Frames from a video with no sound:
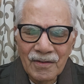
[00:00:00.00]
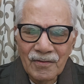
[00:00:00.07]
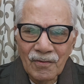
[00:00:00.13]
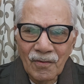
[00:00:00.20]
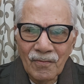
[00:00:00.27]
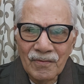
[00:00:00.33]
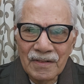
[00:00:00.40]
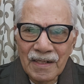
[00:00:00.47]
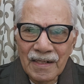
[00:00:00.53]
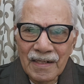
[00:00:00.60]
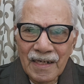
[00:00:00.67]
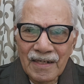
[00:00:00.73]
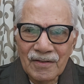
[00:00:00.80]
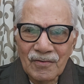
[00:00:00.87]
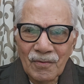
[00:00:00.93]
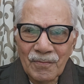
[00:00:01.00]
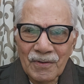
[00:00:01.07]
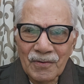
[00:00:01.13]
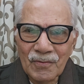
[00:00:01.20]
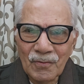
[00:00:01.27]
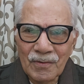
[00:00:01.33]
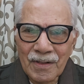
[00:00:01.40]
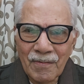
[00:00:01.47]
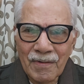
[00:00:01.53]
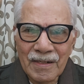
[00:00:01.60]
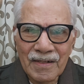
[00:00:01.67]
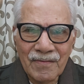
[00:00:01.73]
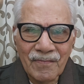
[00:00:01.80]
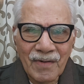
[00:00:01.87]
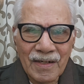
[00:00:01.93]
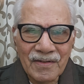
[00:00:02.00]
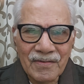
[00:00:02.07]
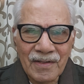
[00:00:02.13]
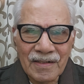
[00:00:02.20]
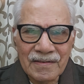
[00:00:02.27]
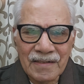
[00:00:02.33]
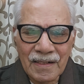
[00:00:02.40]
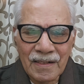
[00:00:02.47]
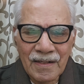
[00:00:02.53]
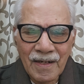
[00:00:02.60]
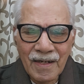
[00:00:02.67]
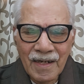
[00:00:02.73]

So there has to be suitable infrastructure,